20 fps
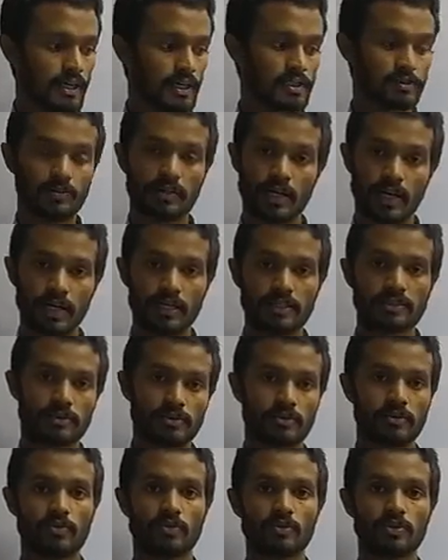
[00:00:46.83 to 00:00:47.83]
has been asked
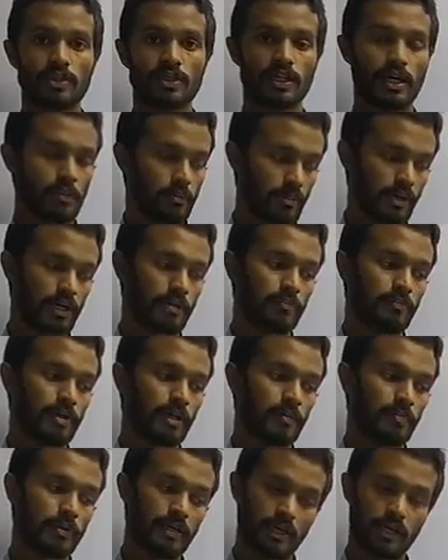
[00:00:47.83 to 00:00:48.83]
through the applied
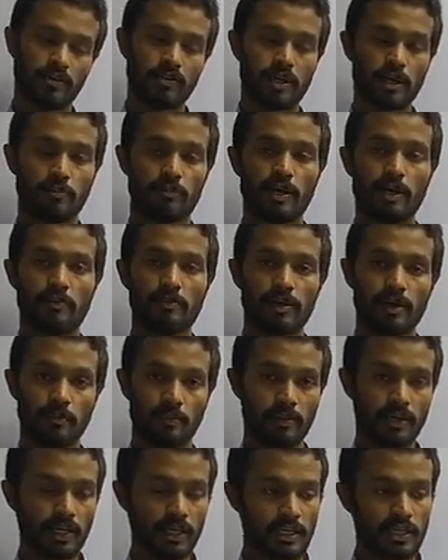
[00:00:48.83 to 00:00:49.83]
paper, yellow applied
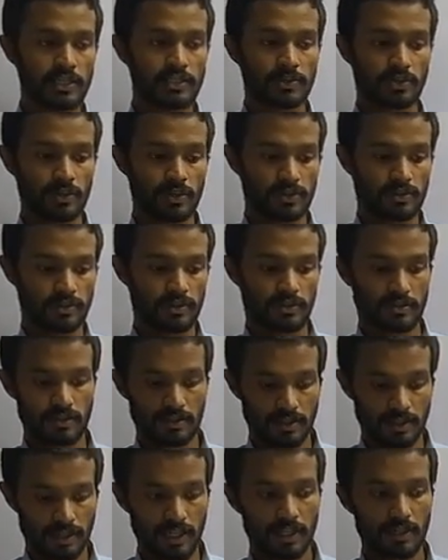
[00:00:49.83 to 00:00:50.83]
paper. So in
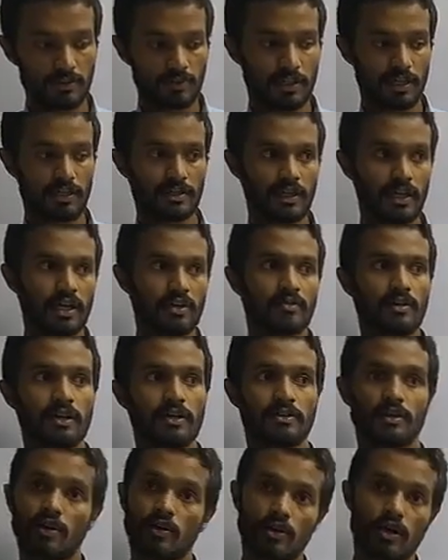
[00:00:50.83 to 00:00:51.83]
continuing that, they
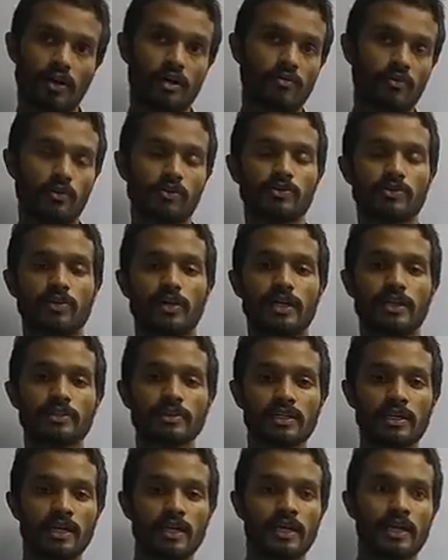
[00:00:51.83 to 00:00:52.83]
have also
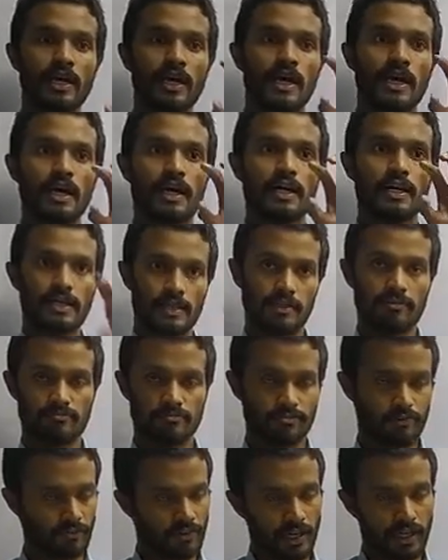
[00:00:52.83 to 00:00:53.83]
asked
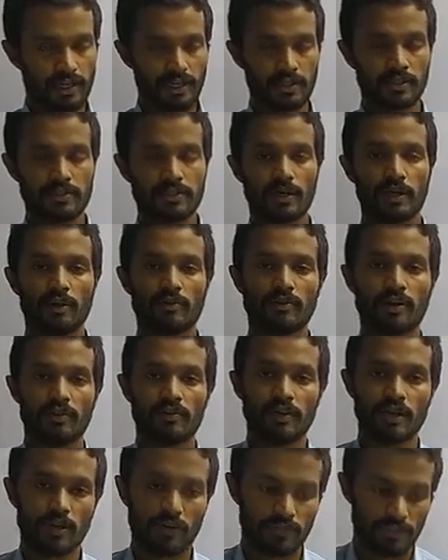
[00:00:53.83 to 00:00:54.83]
finding the center of
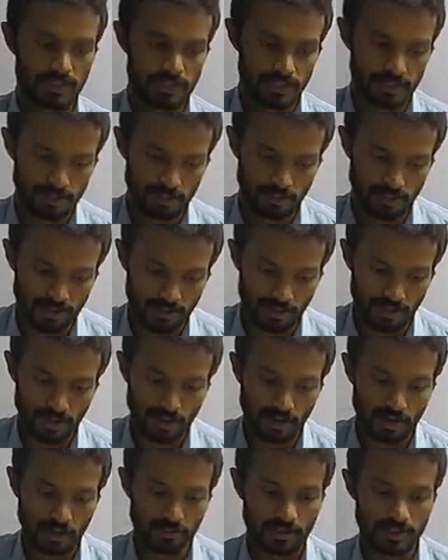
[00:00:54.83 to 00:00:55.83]
gravity of this
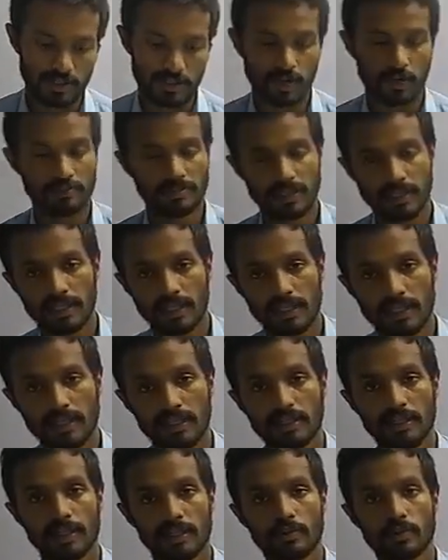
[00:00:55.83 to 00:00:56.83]
asymmetrical composite object
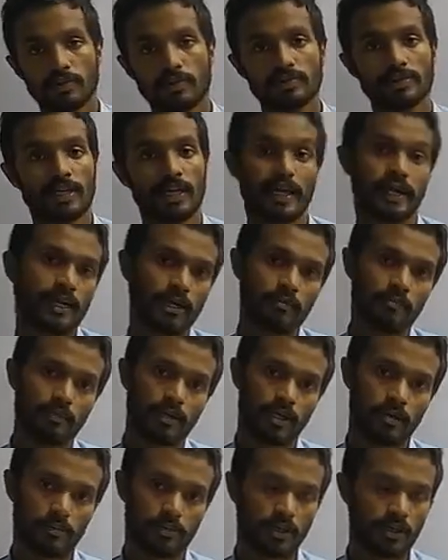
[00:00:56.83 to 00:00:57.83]
in the 2019
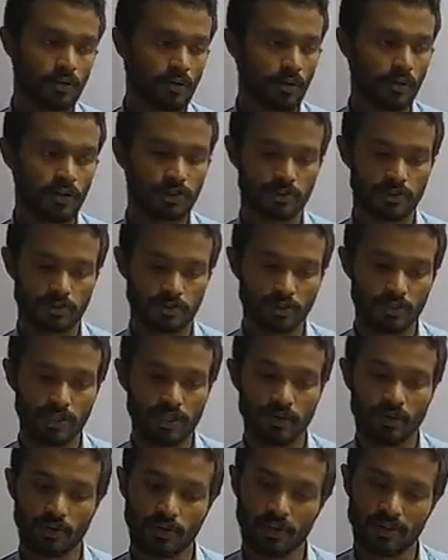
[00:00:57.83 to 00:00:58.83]
paper also. So
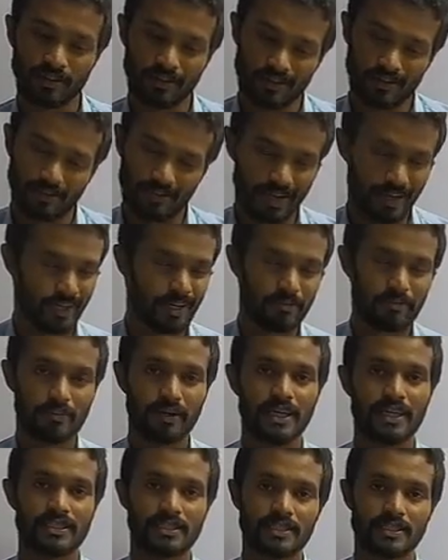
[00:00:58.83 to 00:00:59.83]
in any
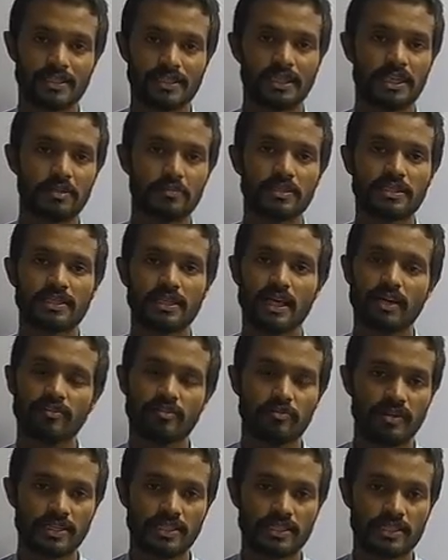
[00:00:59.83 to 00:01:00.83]
place in the syllabus, they
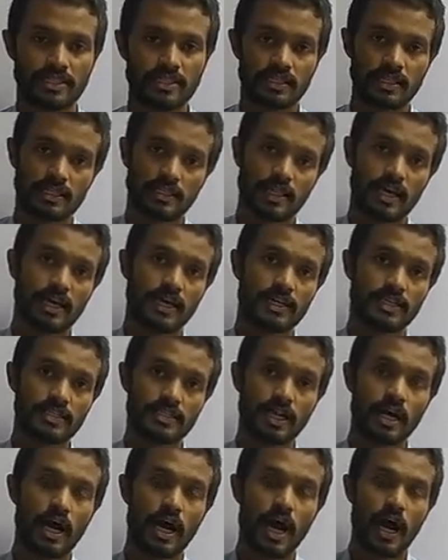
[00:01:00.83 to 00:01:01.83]
haven't mentioned
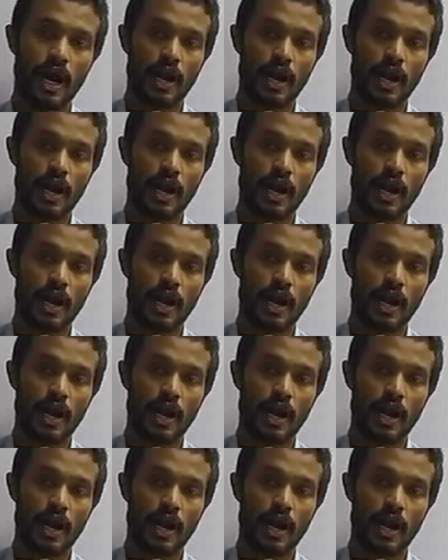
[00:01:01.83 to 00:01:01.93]
that